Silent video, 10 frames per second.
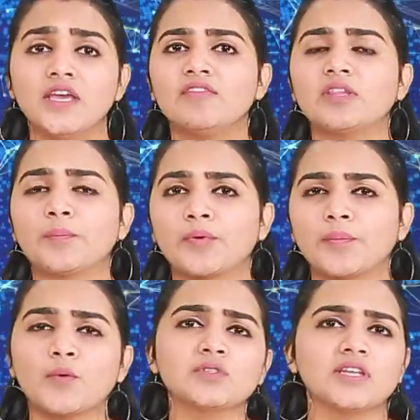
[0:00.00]
with a
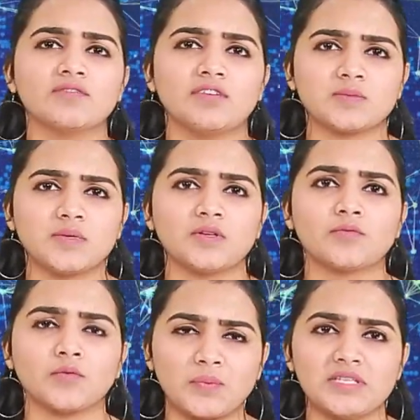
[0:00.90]
proposed investment
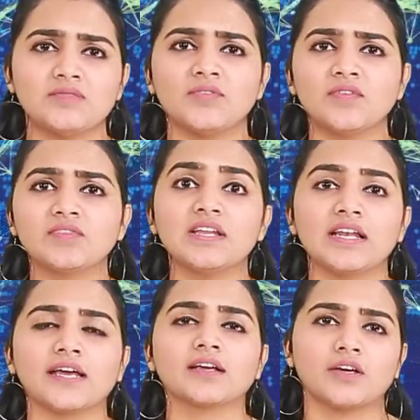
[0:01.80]
of rupees 50
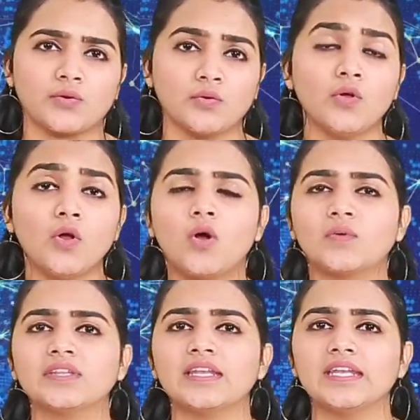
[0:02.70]
lakh crore
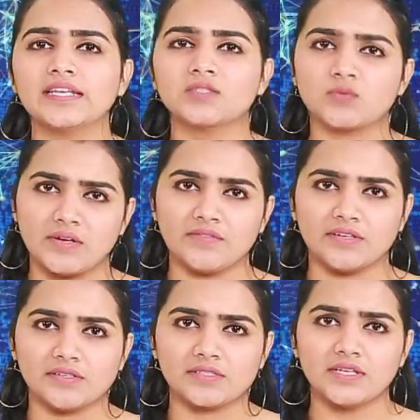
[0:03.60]
over the next 12 years.